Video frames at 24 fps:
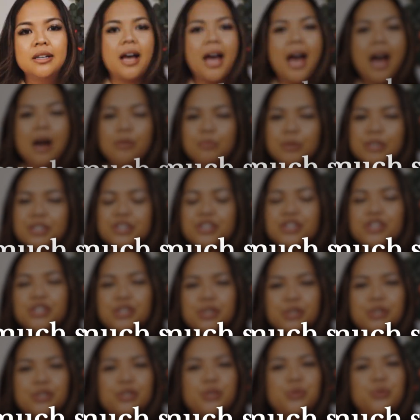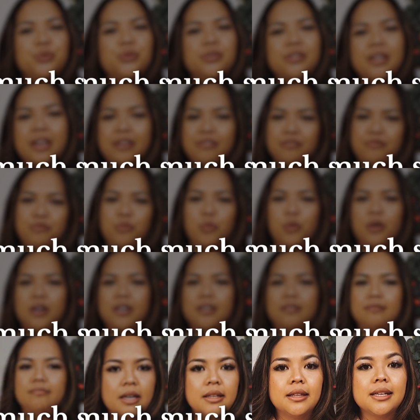how much should you save for it?